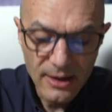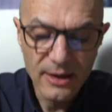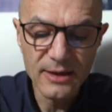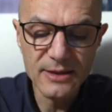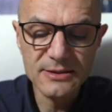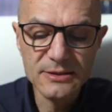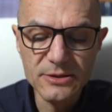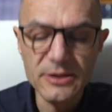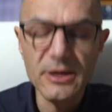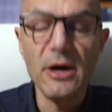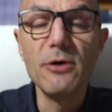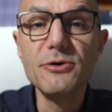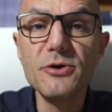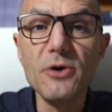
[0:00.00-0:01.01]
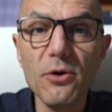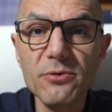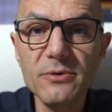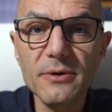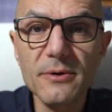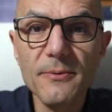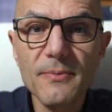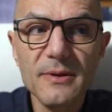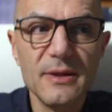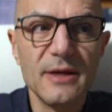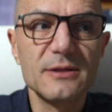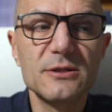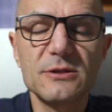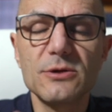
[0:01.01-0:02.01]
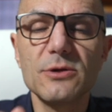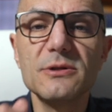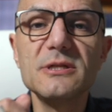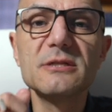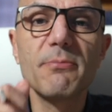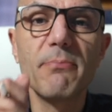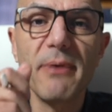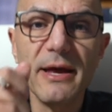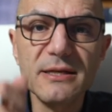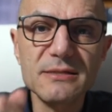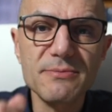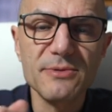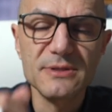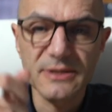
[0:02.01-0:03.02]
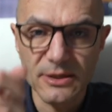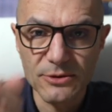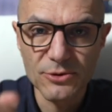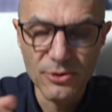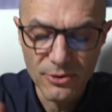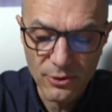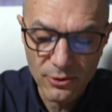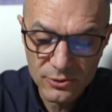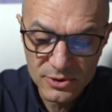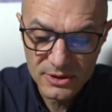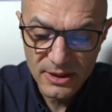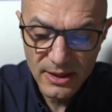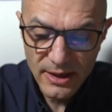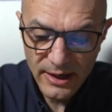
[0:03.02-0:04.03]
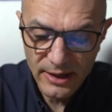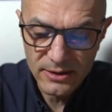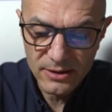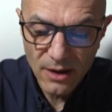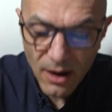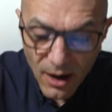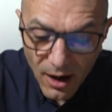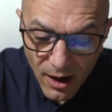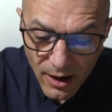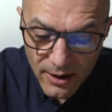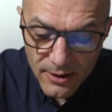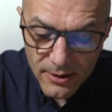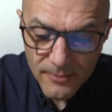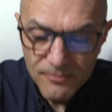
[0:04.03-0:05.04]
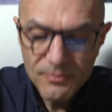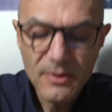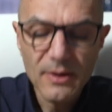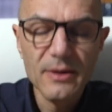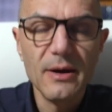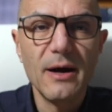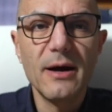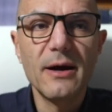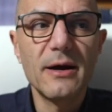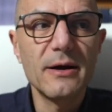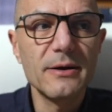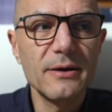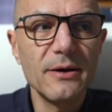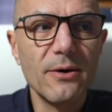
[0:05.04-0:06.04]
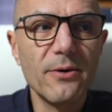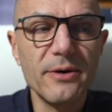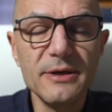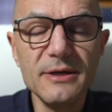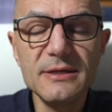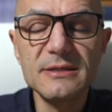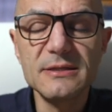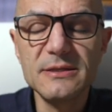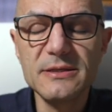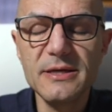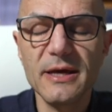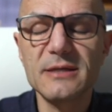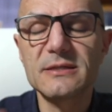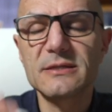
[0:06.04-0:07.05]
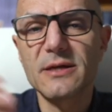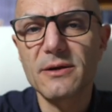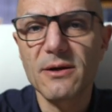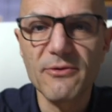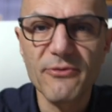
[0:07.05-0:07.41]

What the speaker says: is the unknown, that's the displacements at the nodes, and R is the external